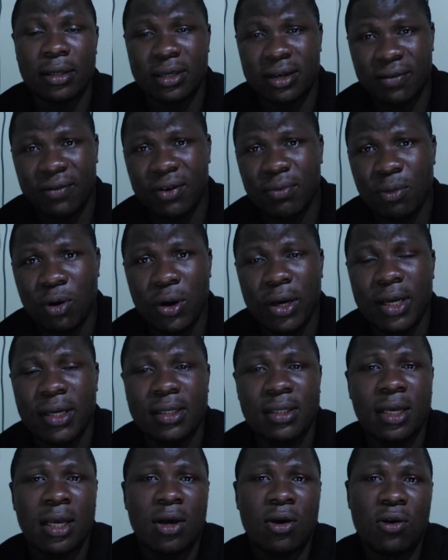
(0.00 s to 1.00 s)
David
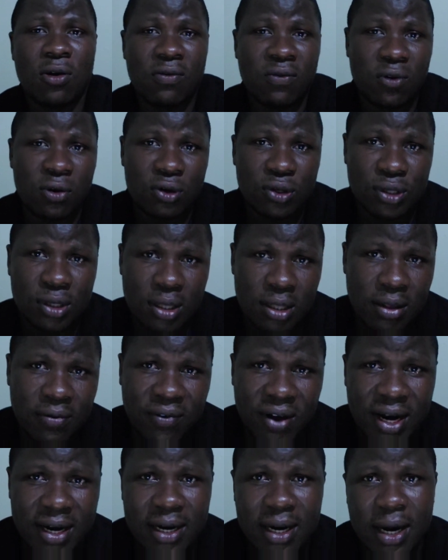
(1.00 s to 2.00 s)
Moyes. Of course,
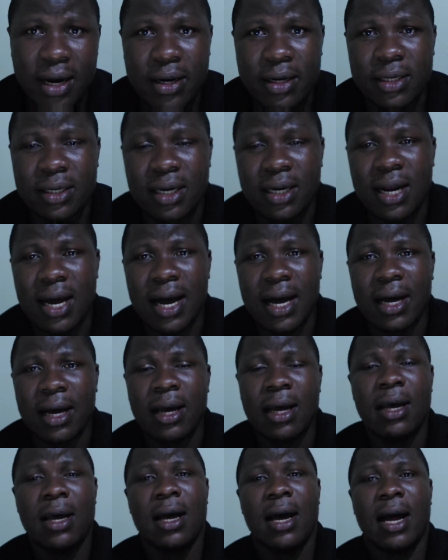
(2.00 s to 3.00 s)
they've had Erik ten Hag,
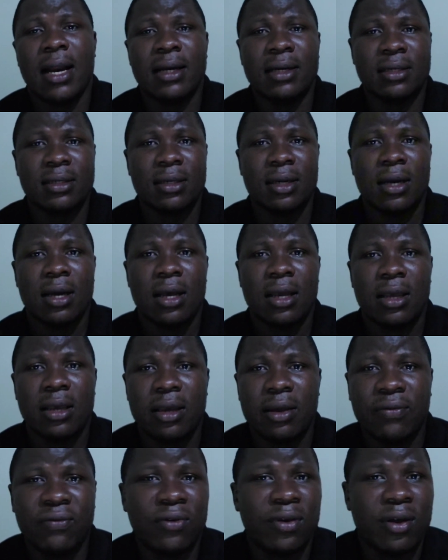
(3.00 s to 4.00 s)
and
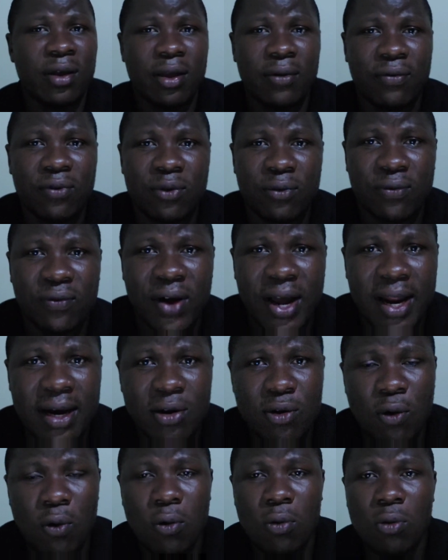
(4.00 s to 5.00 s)
if you
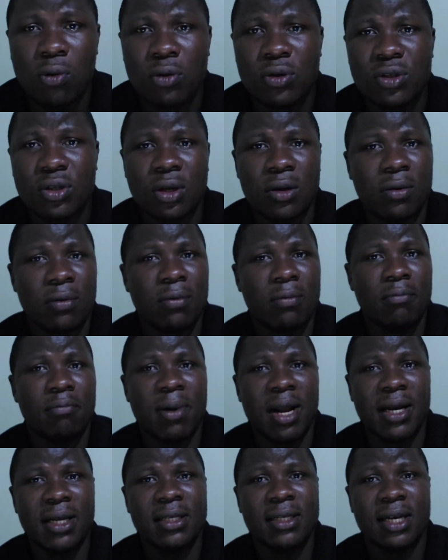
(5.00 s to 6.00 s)
fired all those
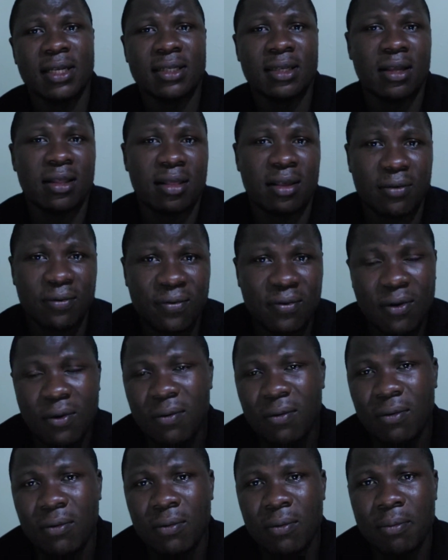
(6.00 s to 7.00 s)
managers, the
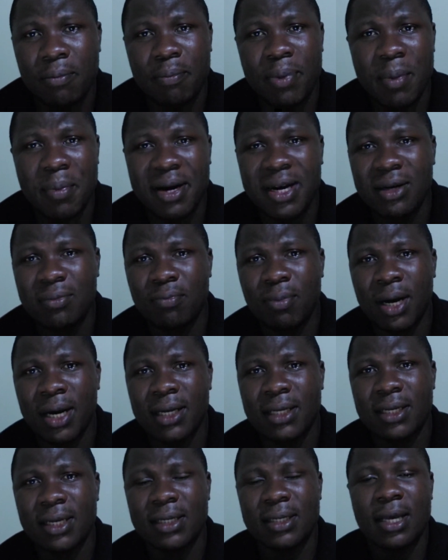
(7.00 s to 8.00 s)
4 permanent
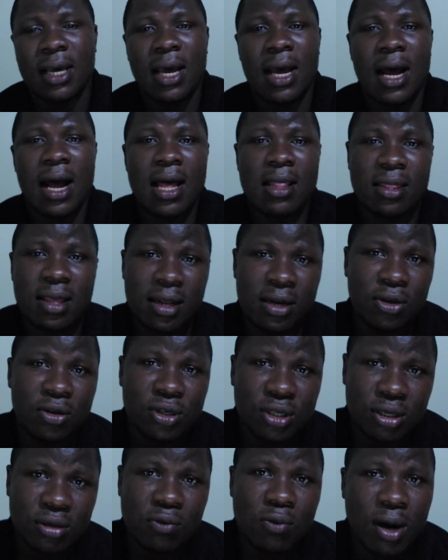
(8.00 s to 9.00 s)
managers, and then you
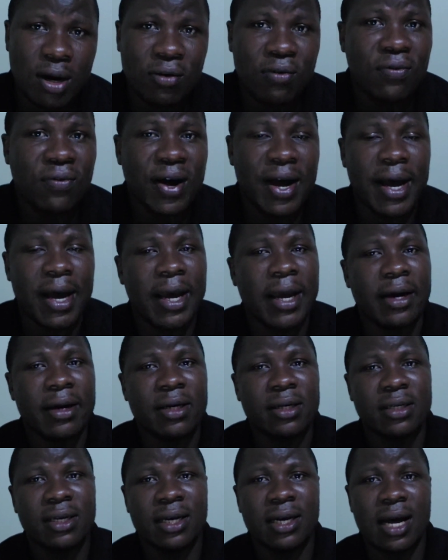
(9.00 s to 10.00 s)
still want to fire
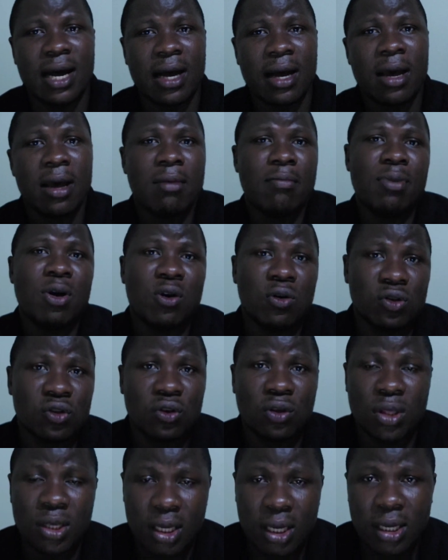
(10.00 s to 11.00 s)
Erik ten Hag because
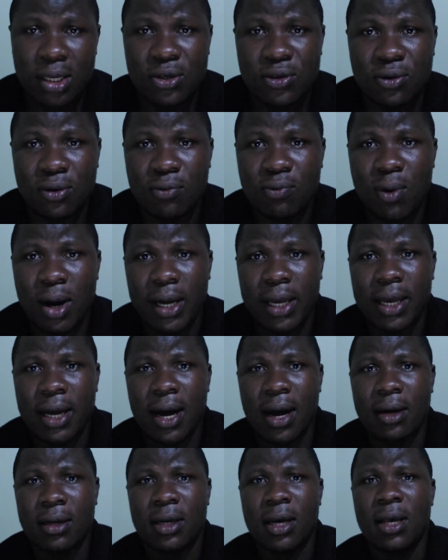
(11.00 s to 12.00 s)
you think it's not working
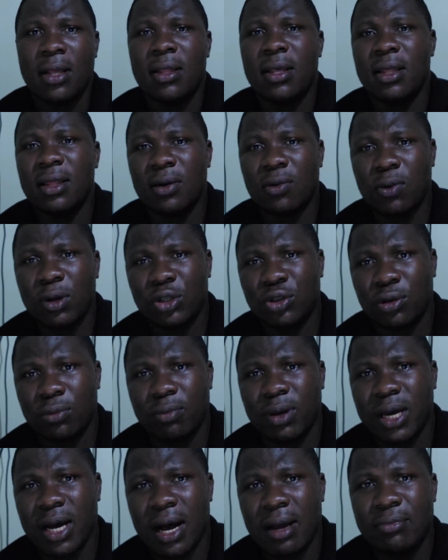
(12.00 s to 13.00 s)
out, then the question
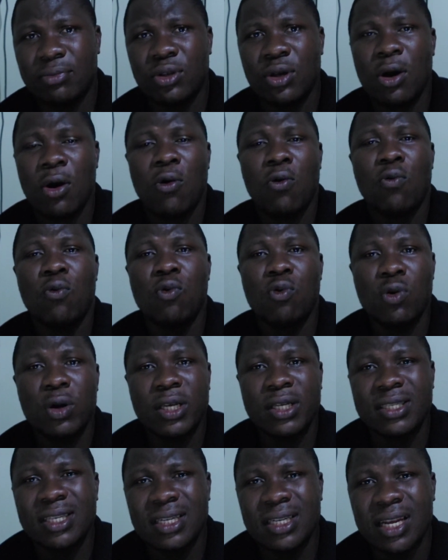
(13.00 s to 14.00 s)
becomes, who
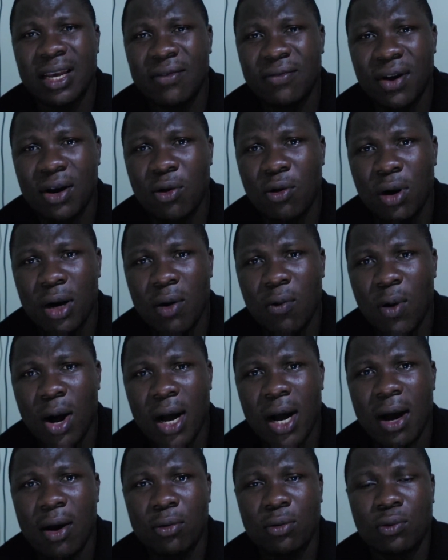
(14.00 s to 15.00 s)
is it ever going to
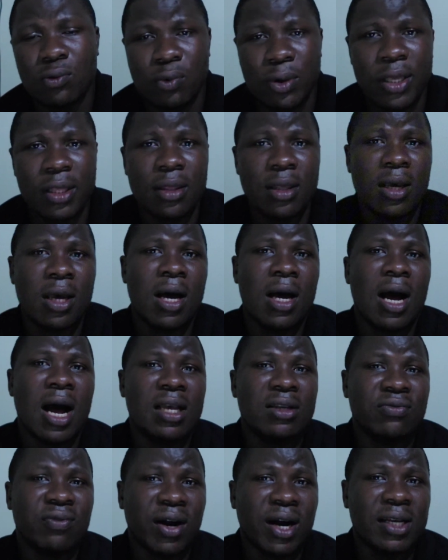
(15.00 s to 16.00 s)
work out with
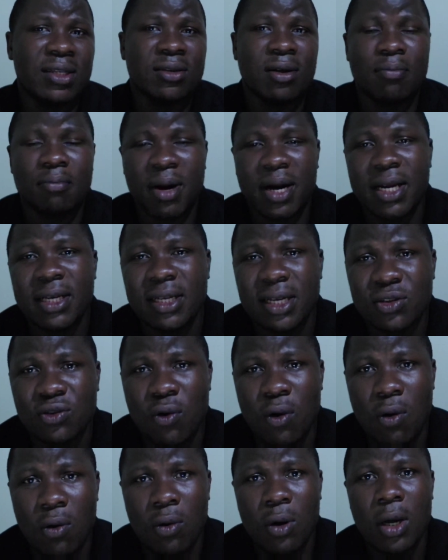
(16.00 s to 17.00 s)
as far as managers
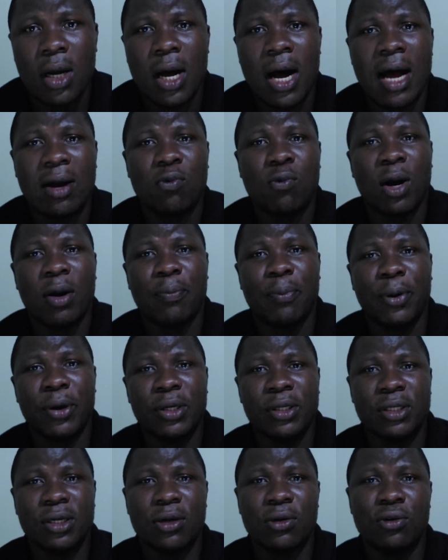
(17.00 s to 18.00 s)
go? At what
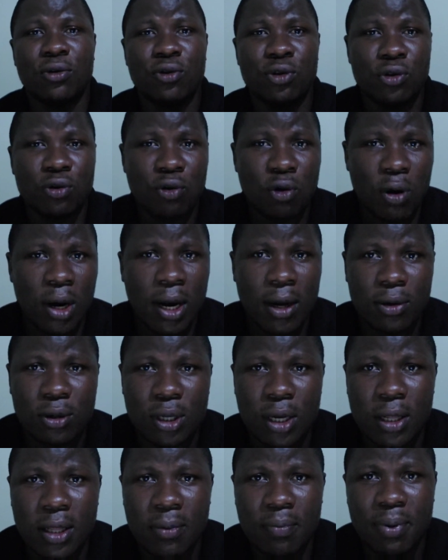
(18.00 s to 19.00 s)
point do you call
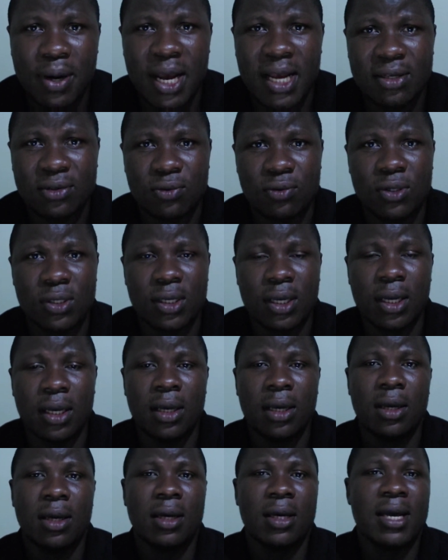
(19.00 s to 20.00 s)
out the players to
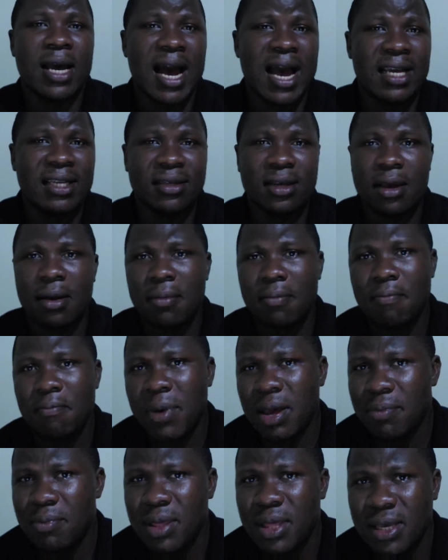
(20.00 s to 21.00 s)
say, guys,
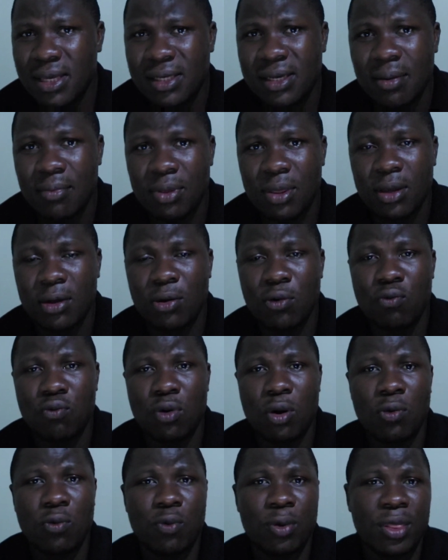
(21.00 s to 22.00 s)
maybe there's something
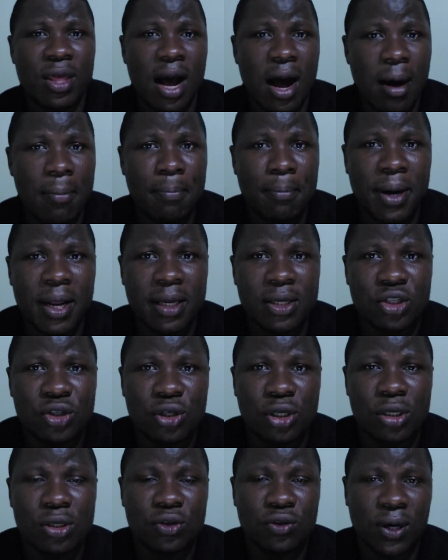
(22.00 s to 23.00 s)
wrong with our playing
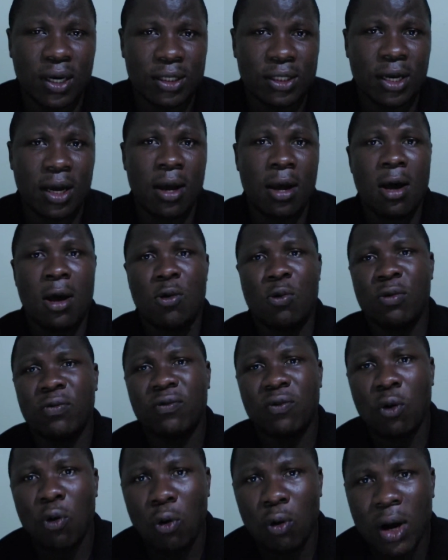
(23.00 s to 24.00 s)
structure? We've
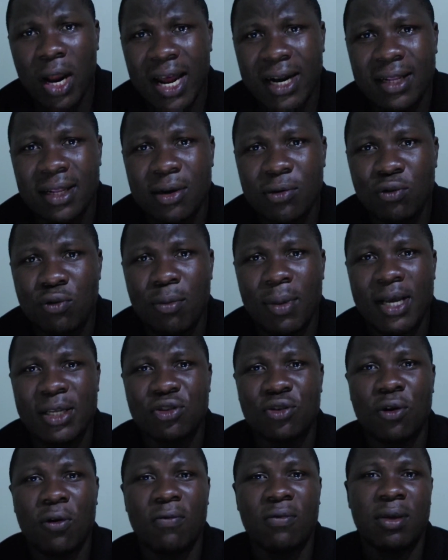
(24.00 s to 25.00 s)
all had the
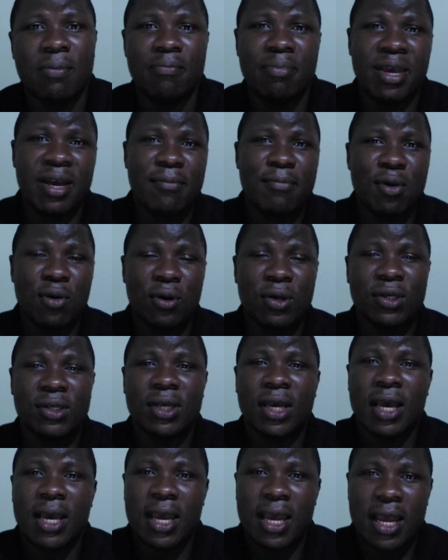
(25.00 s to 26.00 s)
rumors of the big
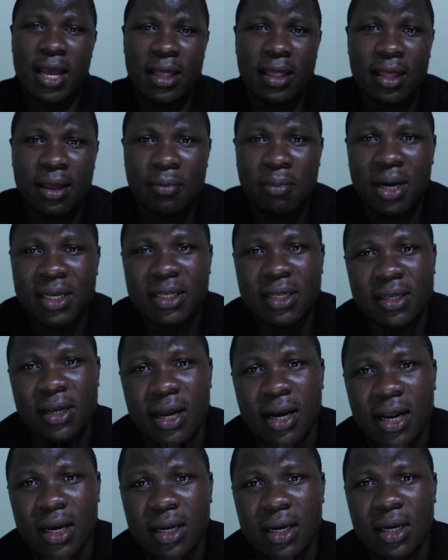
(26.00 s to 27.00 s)
boys in the Manchester
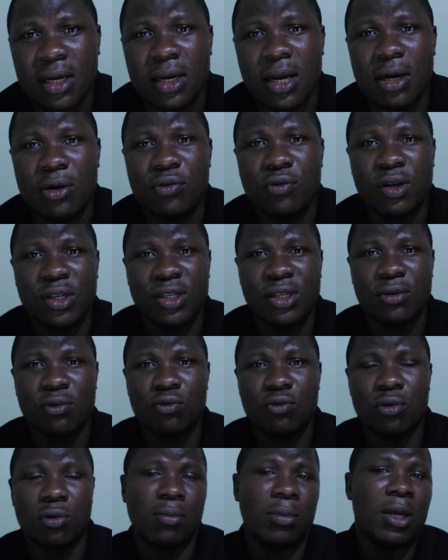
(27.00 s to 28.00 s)
United
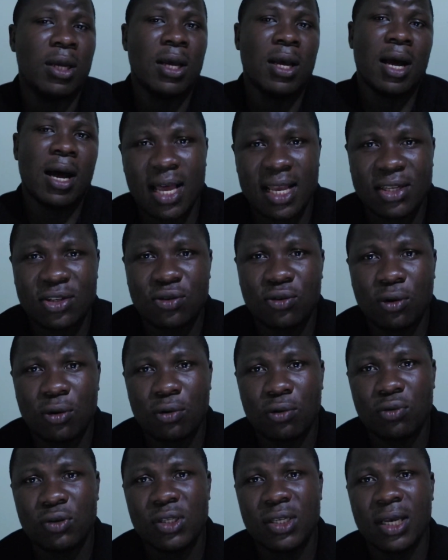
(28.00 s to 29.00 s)
dressing room. That's
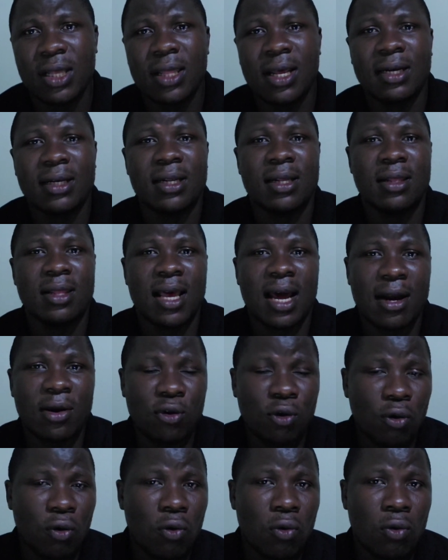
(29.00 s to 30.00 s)
not to say that there
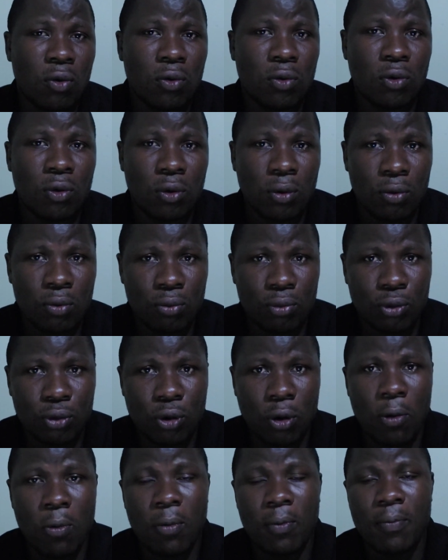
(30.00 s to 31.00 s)
are
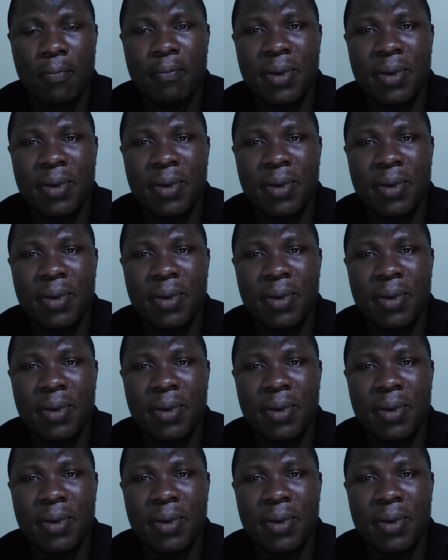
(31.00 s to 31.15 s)
no